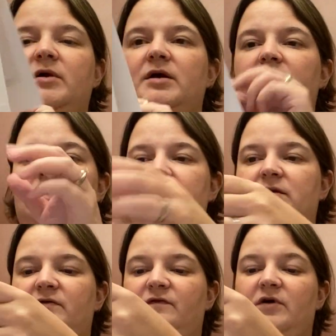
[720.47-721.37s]
in
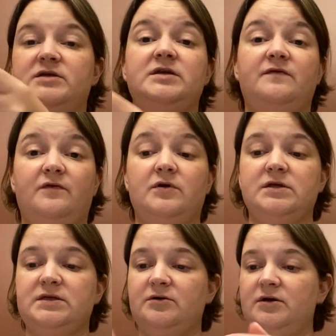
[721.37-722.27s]
the Frosty
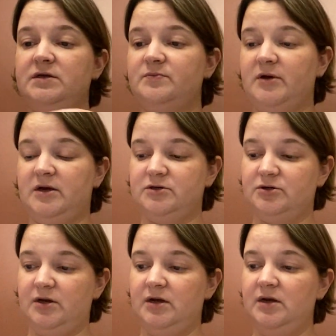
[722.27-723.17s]
Forest series by
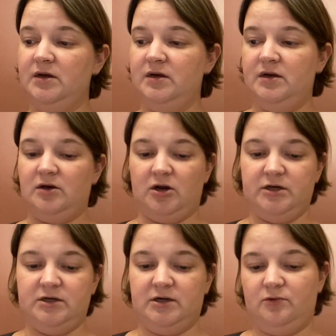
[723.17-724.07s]
Country Cottage
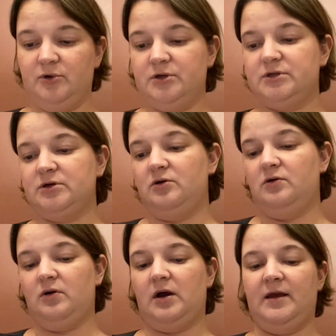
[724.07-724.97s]
Needlework.
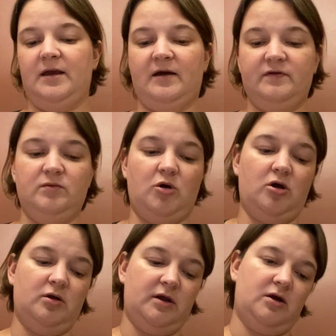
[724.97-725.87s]
So I have them all,
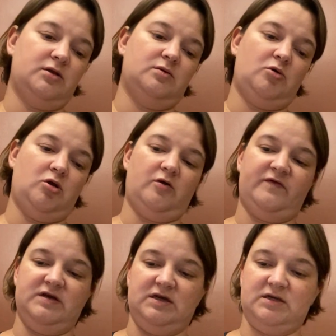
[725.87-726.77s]
and I got them all off a
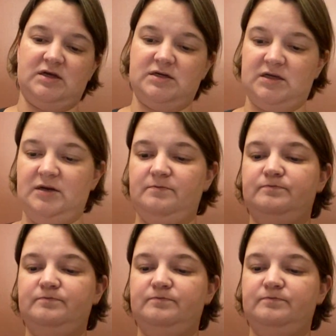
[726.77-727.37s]
D-stash site.